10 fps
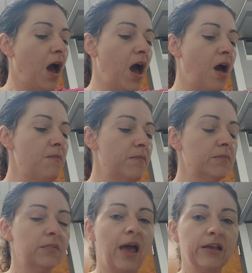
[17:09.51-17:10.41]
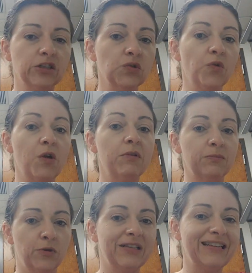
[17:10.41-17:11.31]
That
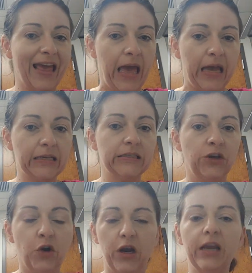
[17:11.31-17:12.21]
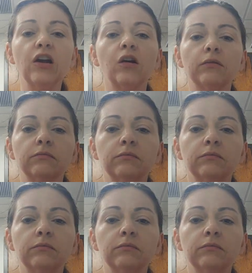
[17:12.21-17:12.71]
cerumen protects your ear.